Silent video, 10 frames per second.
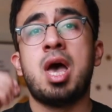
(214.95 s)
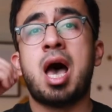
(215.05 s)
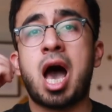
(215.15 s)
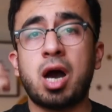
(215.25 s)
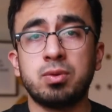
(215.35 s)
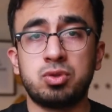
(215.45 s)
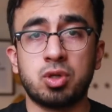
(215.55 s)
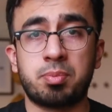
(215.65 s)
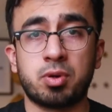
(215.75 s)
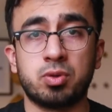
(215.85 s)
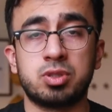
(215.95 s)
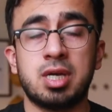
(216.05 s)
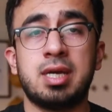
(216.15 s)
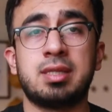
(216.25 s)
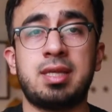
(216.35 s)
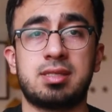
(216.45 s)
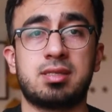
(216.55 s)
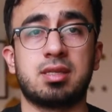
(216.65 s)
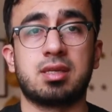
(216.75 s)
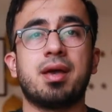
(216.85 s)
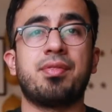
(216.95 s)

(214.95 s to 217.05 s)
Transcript: how to approach testing.